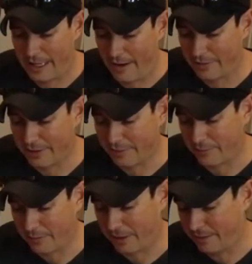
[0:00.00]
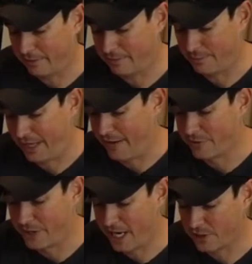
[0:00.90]
Everything from like
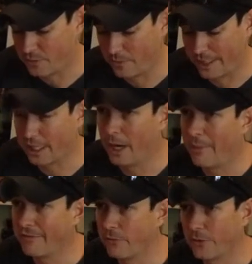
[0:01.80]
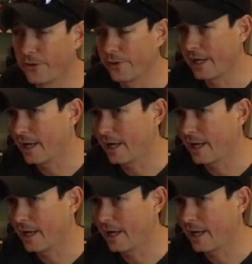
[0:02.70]
behavior and action, waking up at four thirty